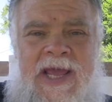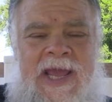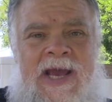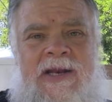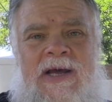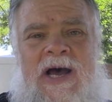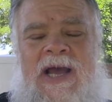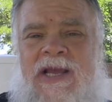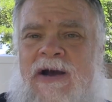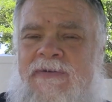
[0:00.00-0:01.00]
And
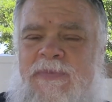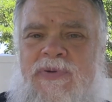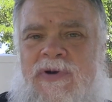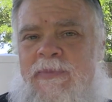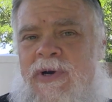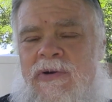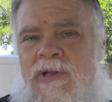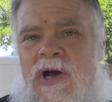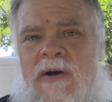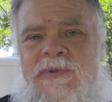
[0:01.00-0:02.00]
I covered perimeter
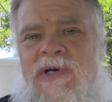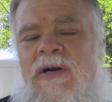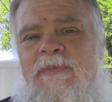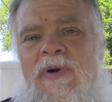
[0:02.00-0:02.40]
alarms on